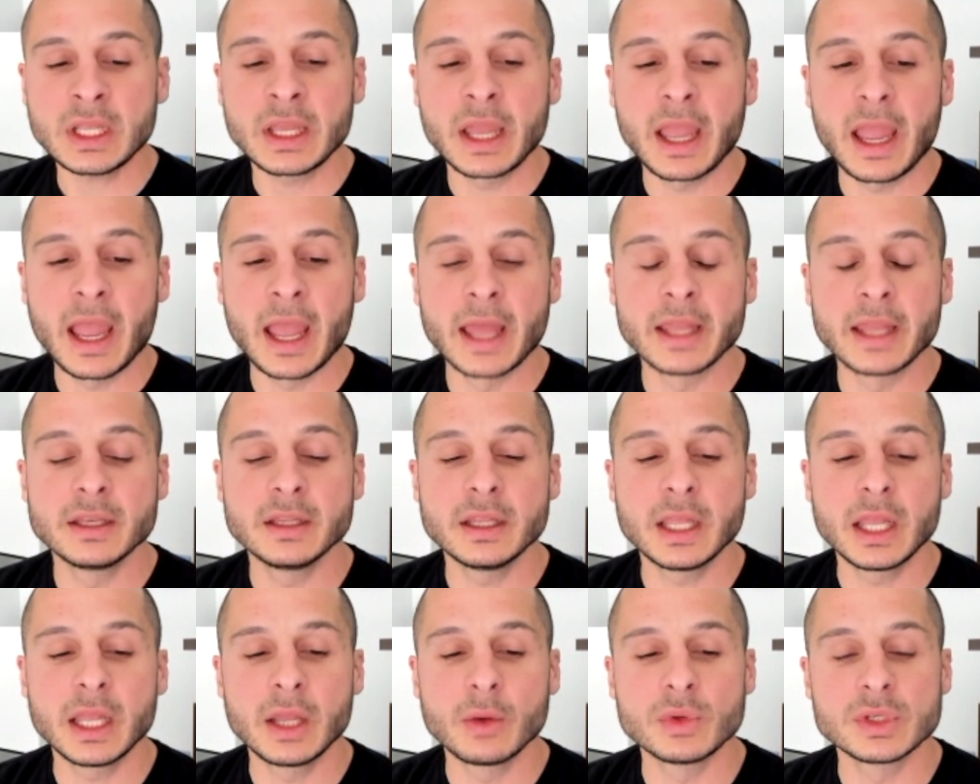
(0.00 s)

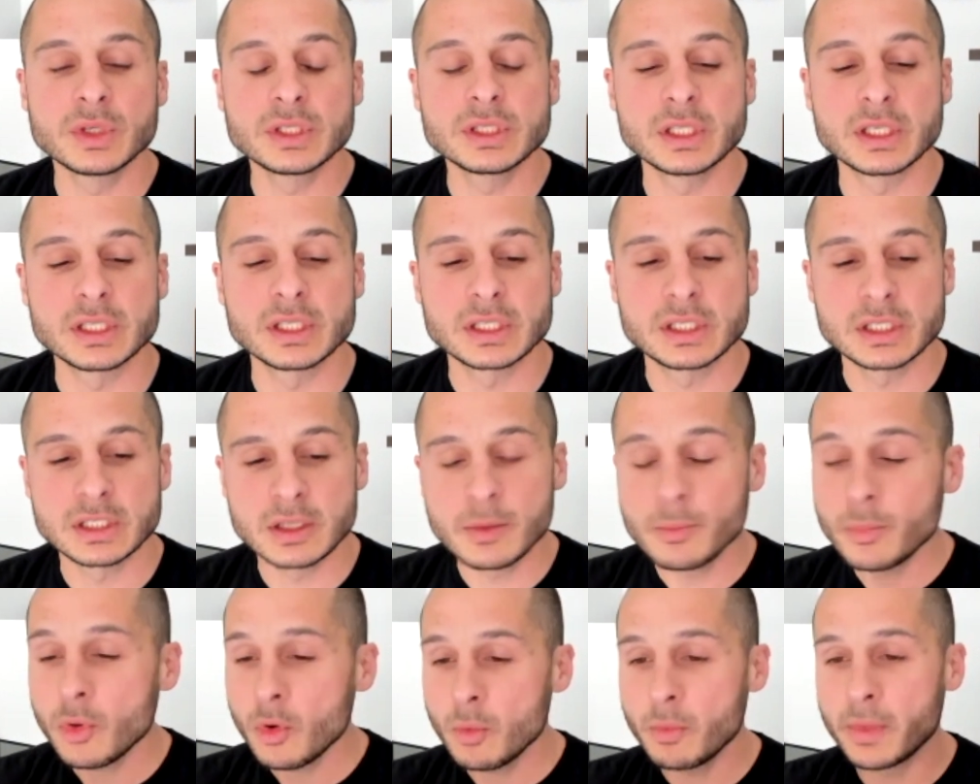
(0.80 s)
And it was this
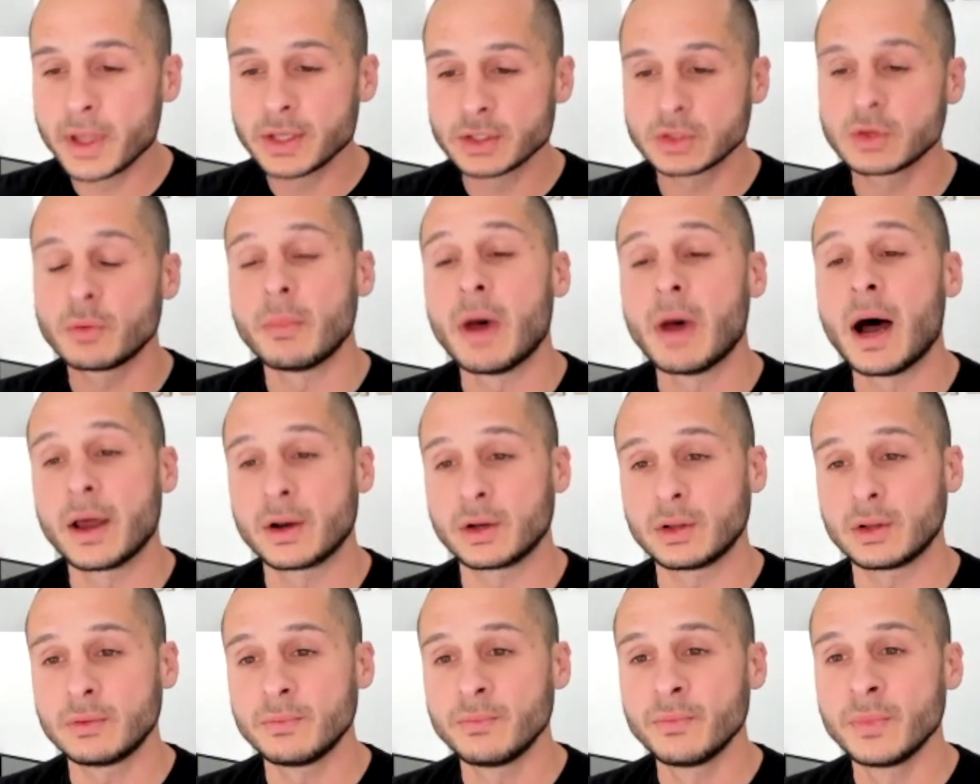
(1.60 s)
simple mental
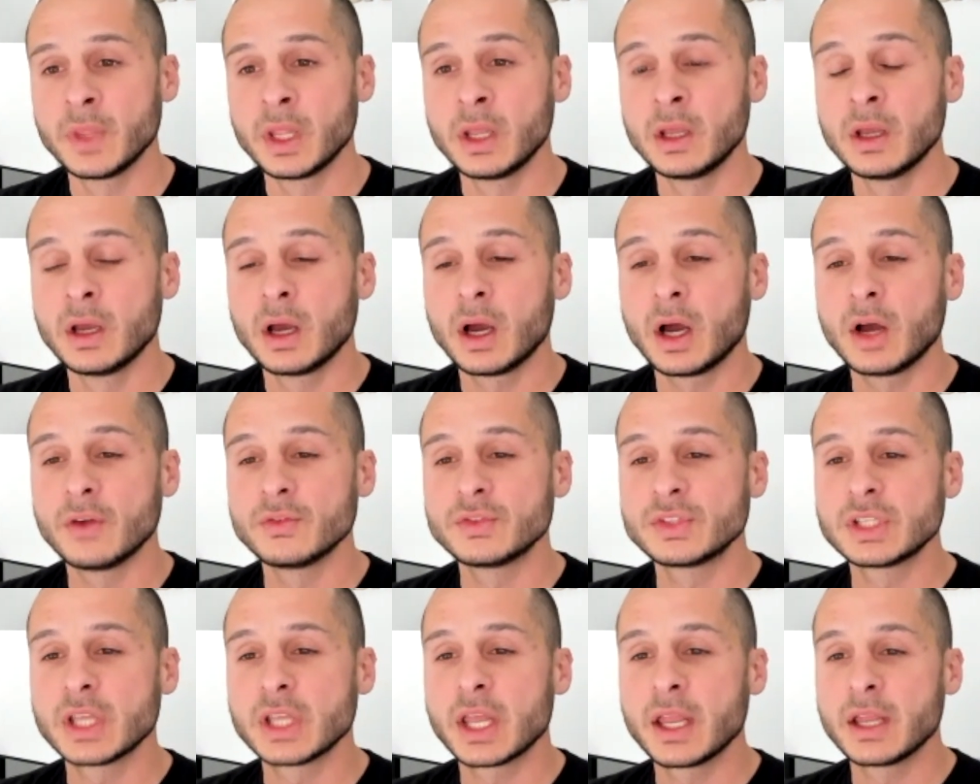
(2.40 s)
model of
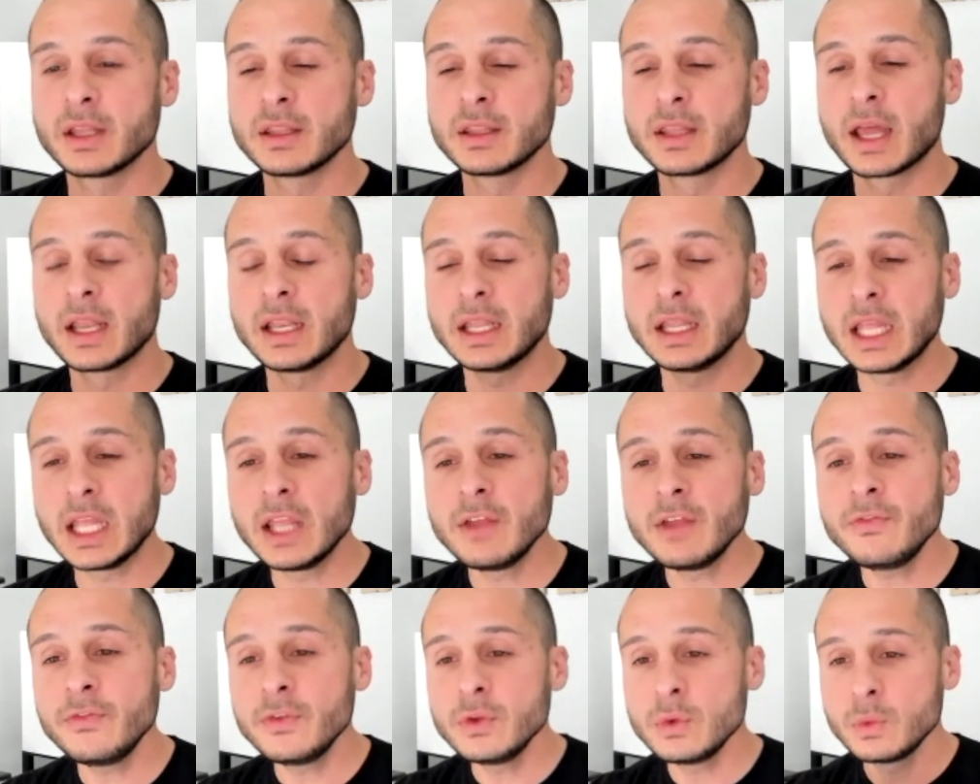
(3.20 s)
saying that
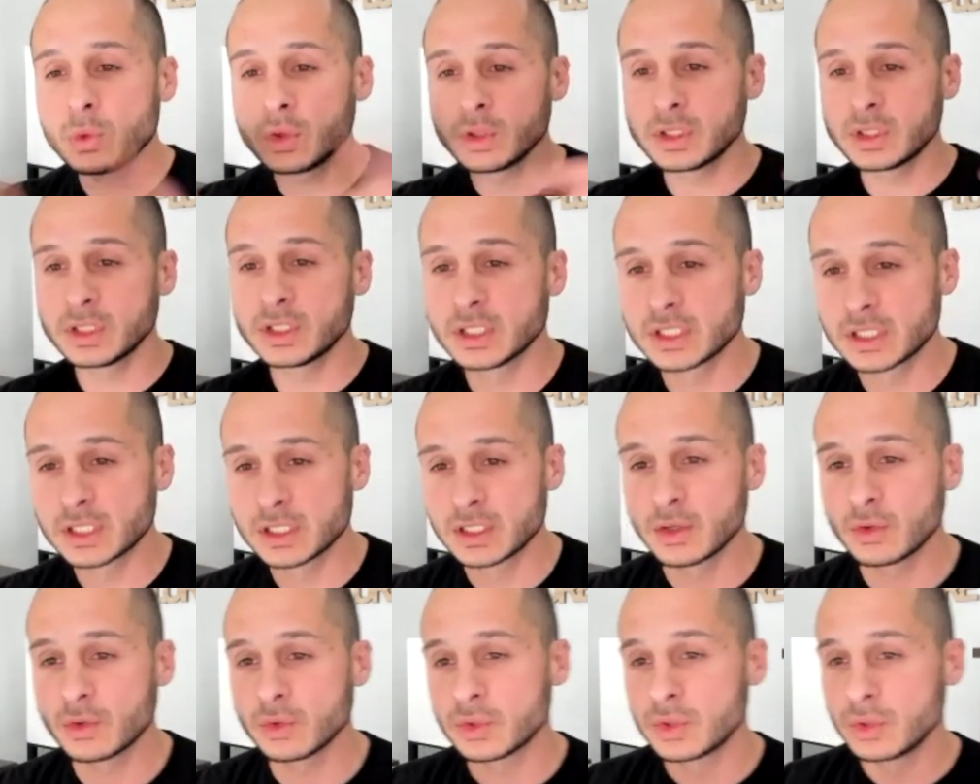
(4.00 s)
if you were to
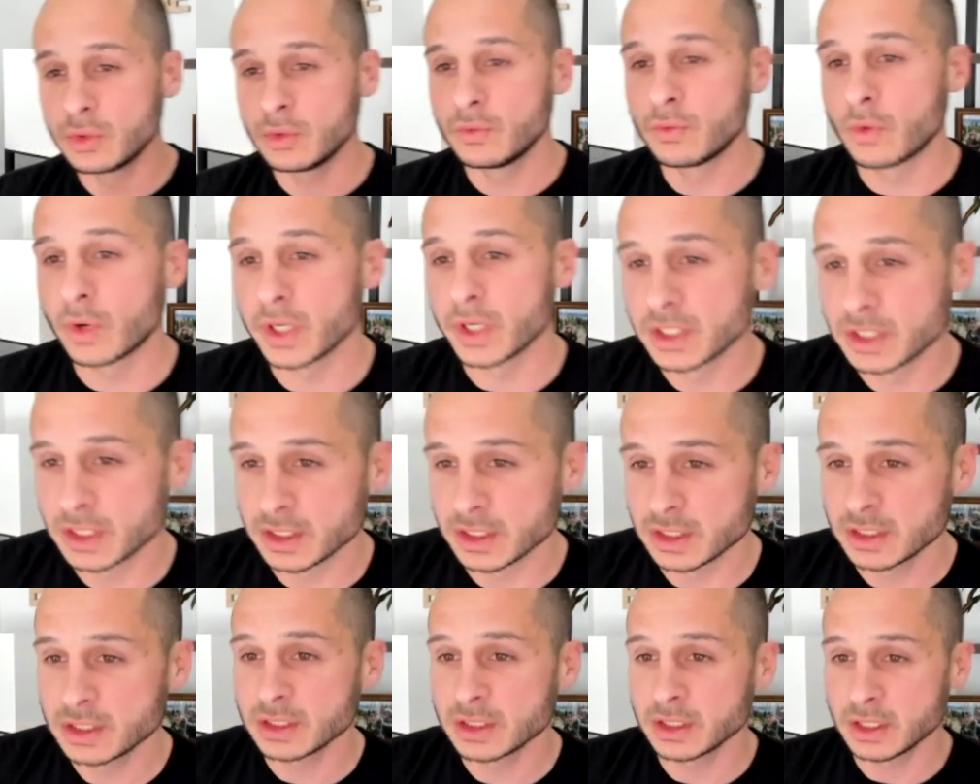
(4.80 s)
distill two
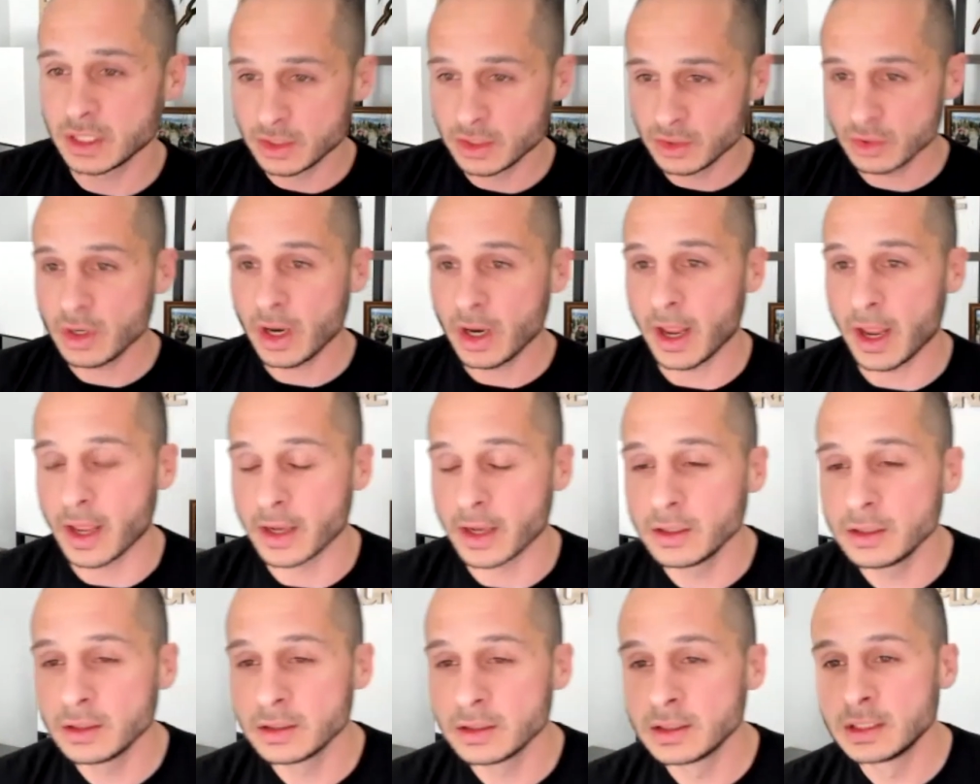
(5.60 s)
voices in your
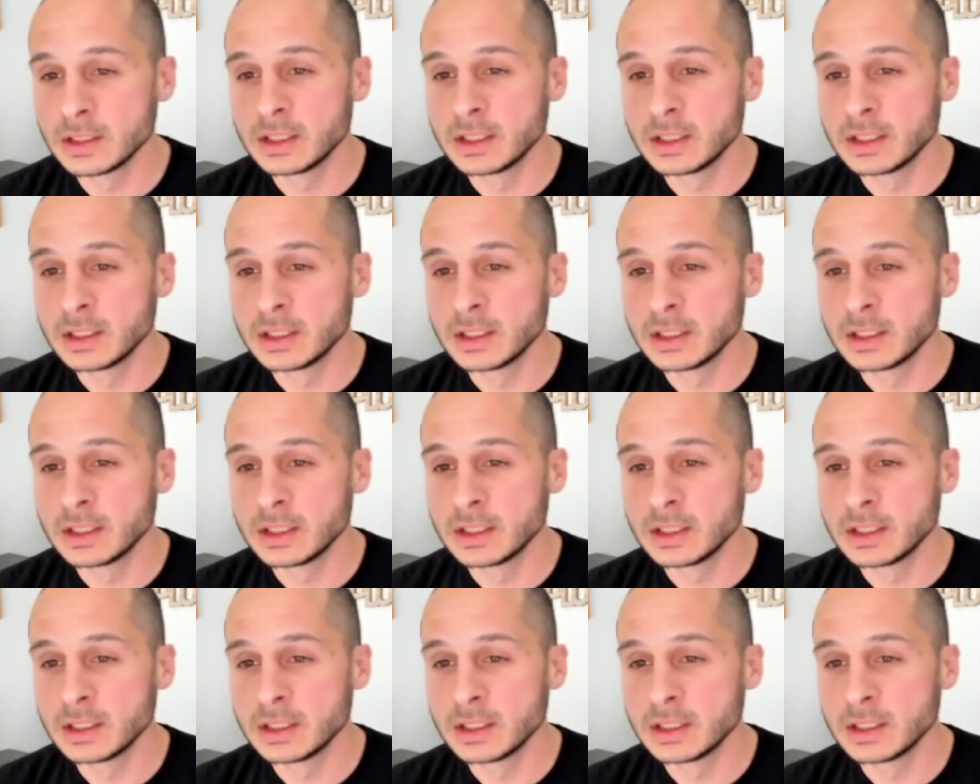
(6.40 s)
head,